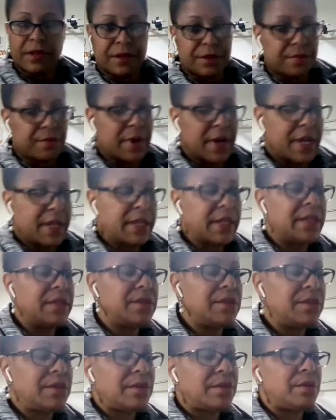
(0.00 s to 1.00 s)
thread
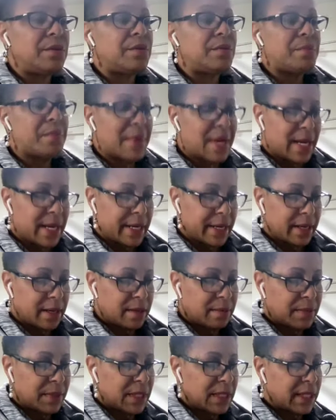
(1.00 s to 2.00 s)
into my
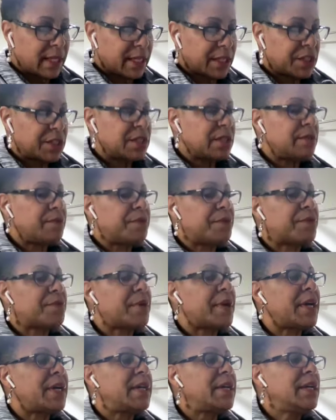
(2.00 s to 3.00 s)
collection of
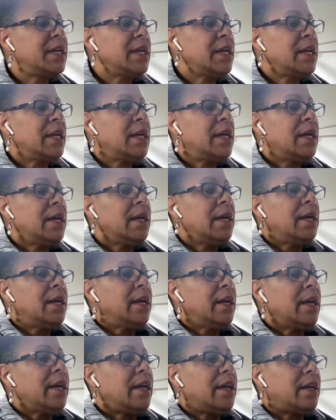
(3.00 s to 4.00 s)
thread.
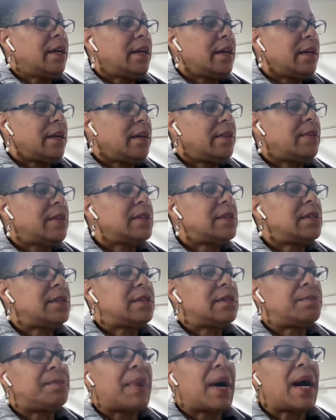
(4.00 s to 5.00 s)
And this
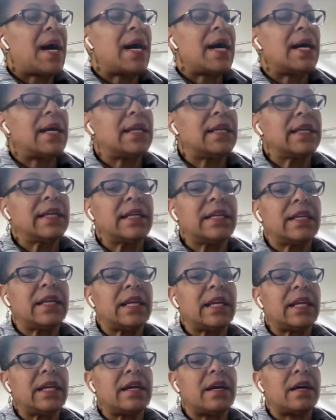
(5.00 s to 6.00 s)
is Poly
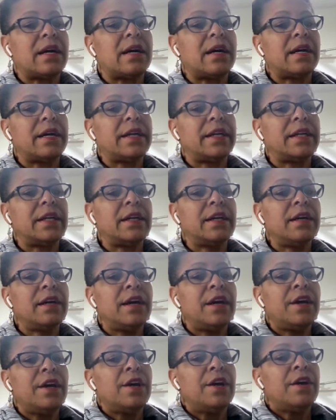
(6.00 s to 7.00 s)
Neon
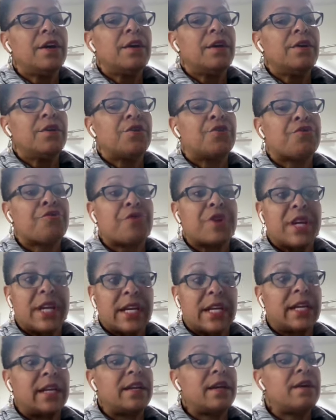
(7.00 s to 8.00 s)

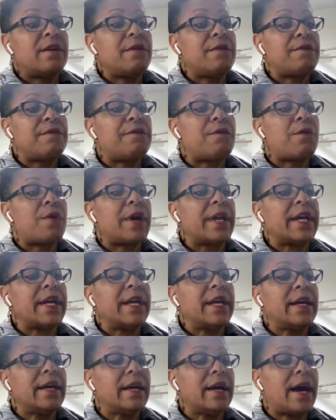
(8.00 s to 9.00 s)
Green
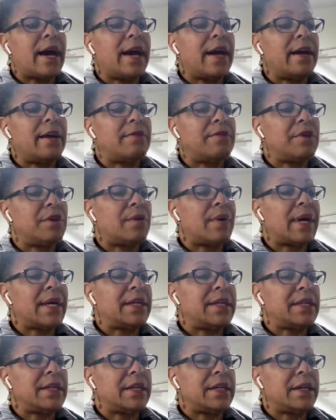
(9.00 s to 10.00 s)
40. I have no
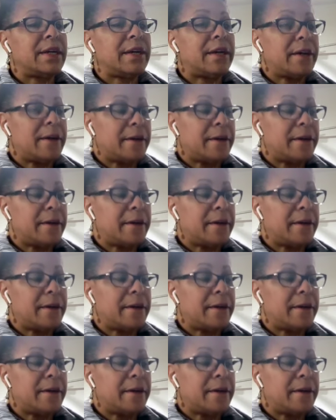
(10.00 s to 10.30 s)
idea